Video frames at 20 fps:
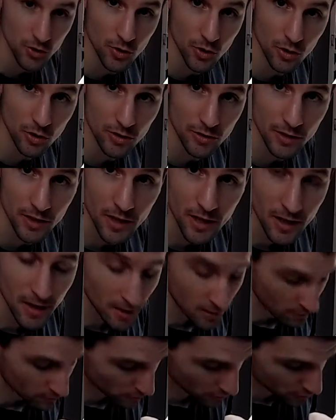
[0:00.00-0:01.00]
controls.
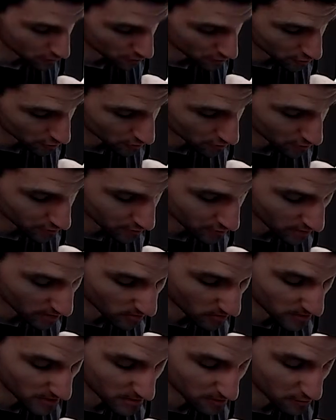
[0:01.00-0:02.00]
Those controls were
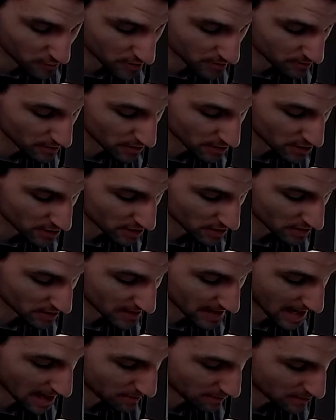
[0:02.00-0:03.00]
already pretty much
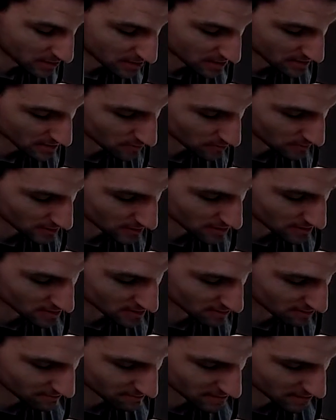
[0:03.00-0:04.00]
damaged. This one
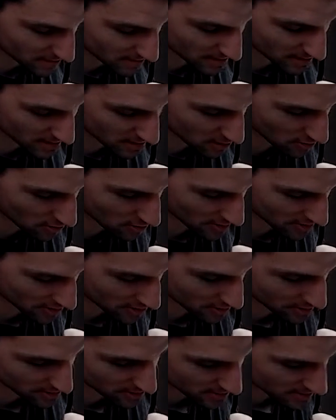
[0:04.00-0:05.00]
just doesn't go as
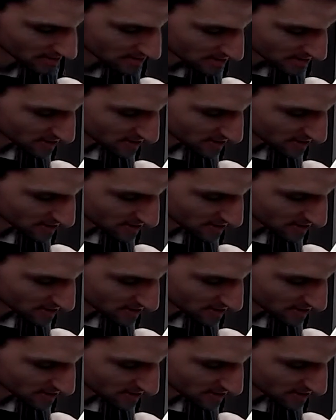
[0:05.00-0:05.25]
good.